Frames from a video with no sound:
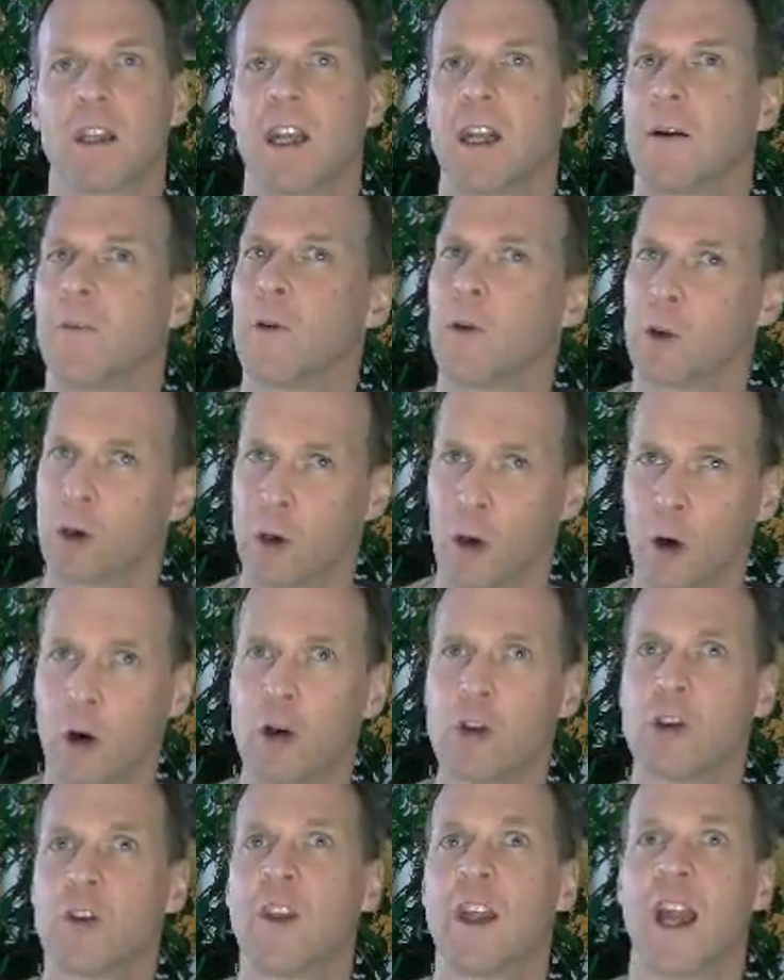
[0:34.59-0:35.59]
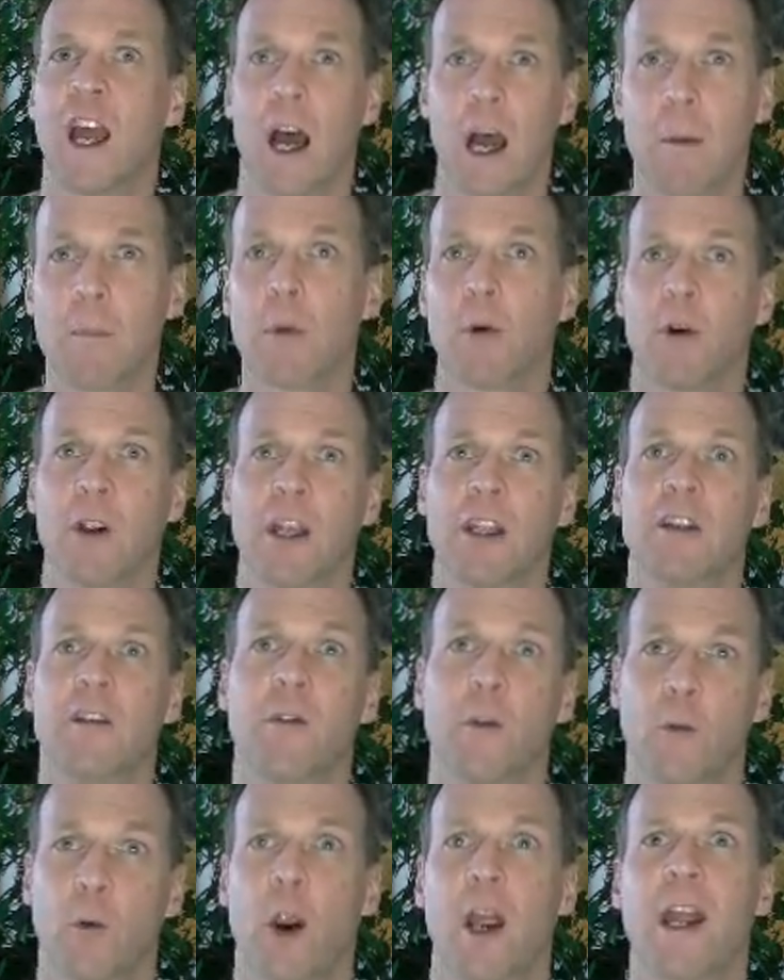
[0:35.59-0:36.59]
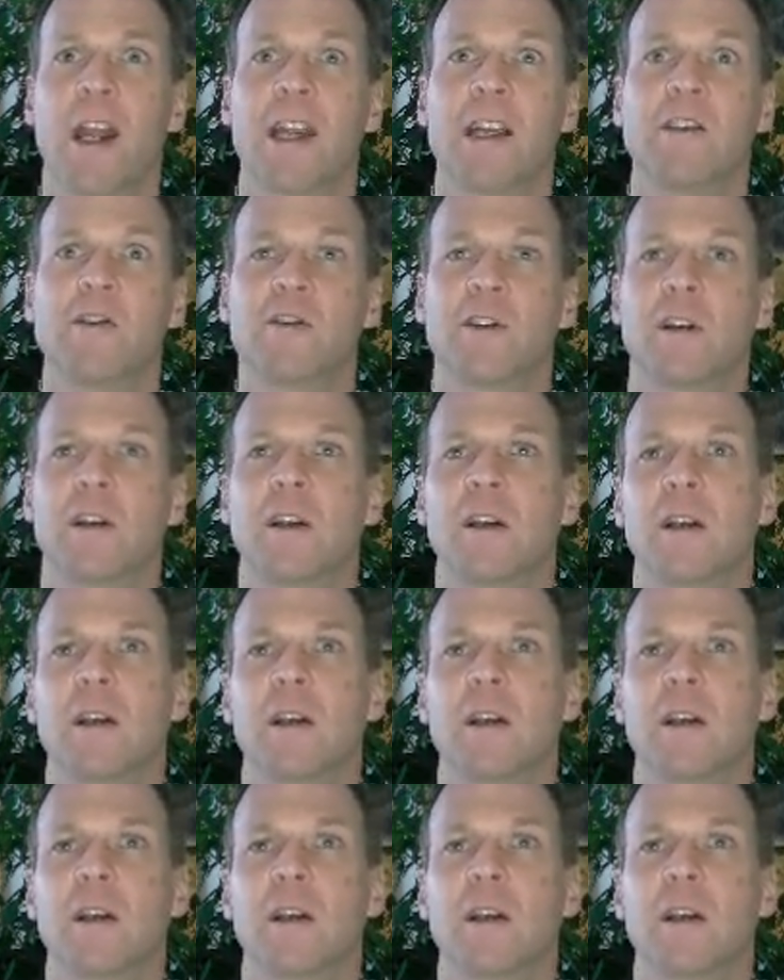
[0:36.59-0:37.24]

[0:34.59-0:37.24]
and have returned to the upper end of the range.